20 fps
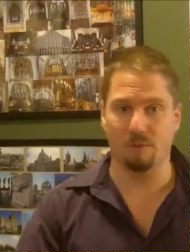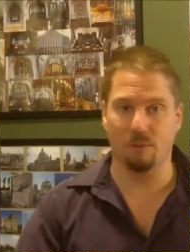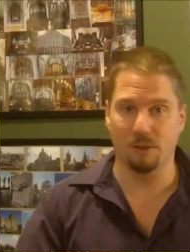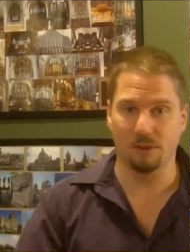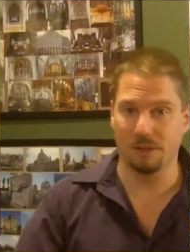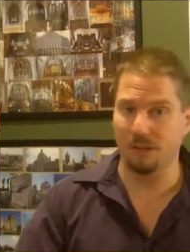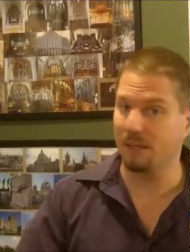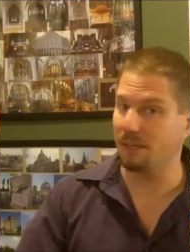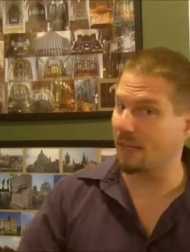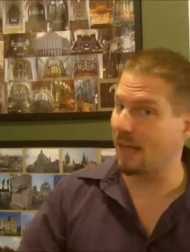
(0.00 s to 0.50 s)
I've
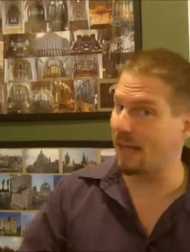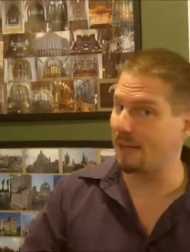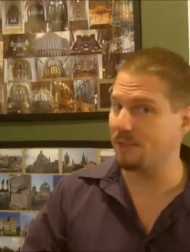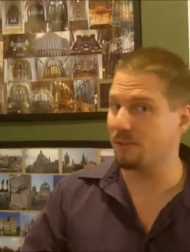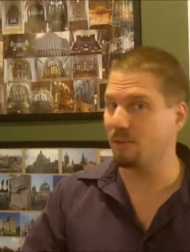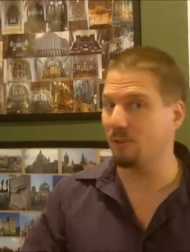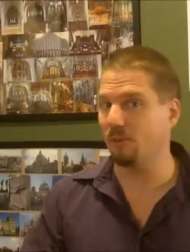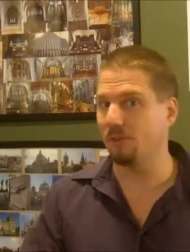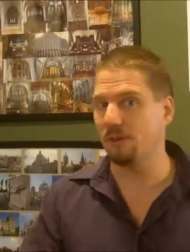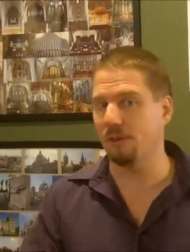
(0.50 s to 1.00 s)
worked in
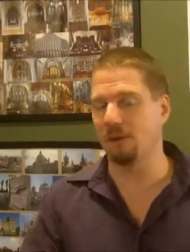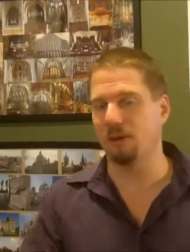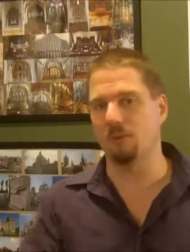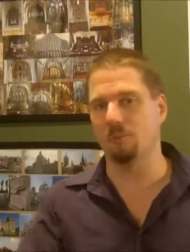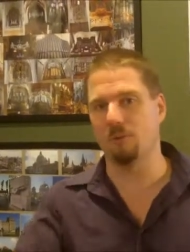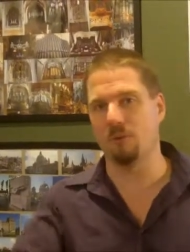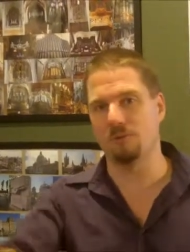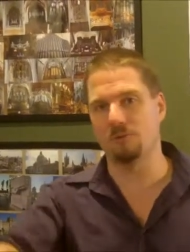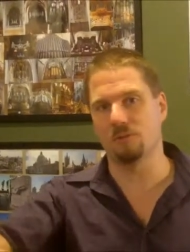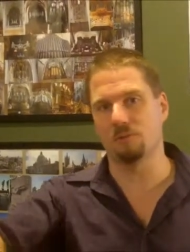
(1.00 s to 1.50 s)
classical
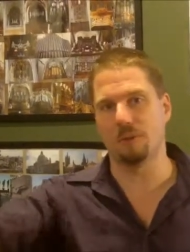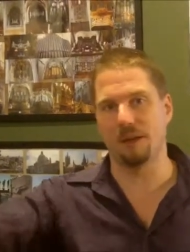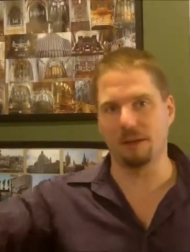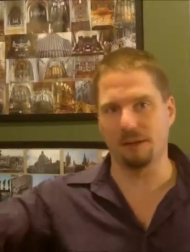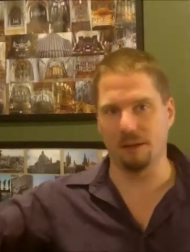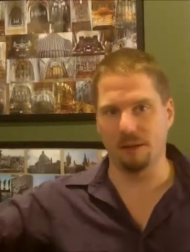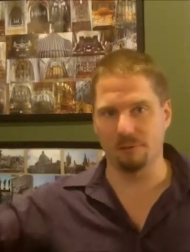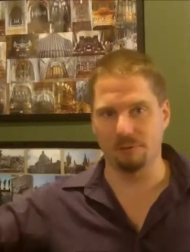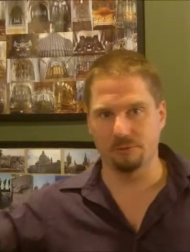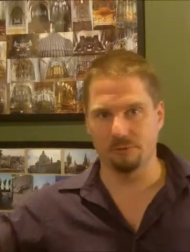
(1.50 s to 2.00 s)
theater most of my
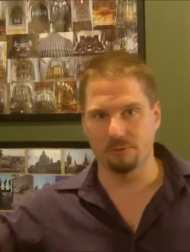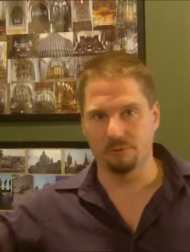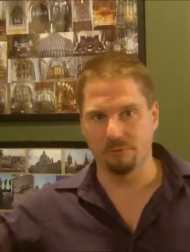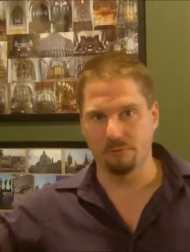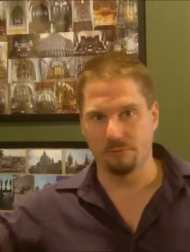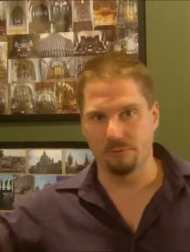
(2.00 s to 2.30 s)
life.